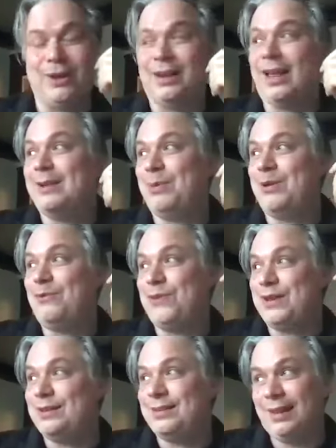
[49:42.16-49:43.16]
And like
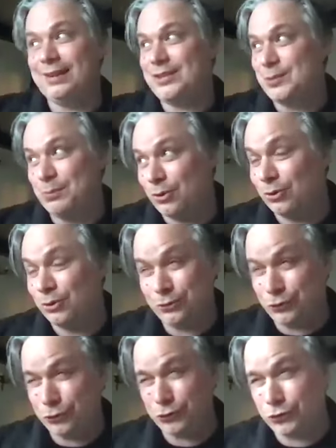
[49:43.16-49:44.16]
Biffy, like smoked
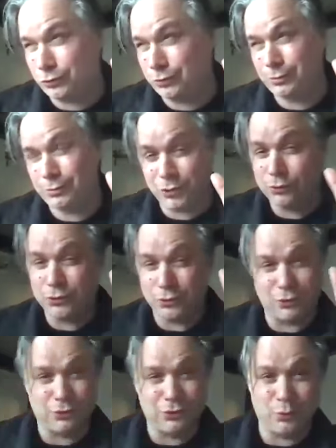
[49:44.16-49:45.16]
just tons and
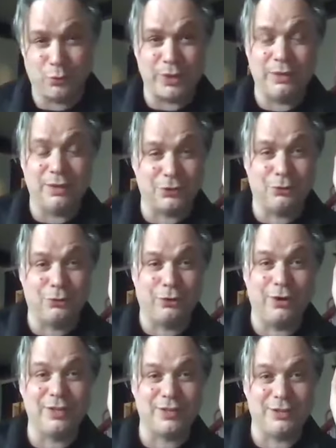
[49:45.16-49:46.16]
tons of weed. That's no
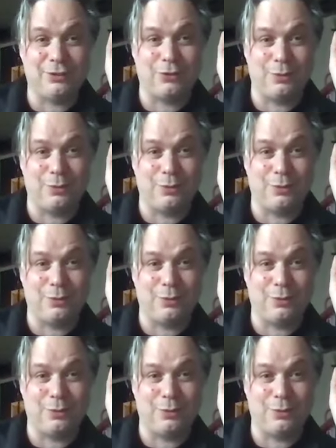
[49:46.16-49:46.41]
great secret.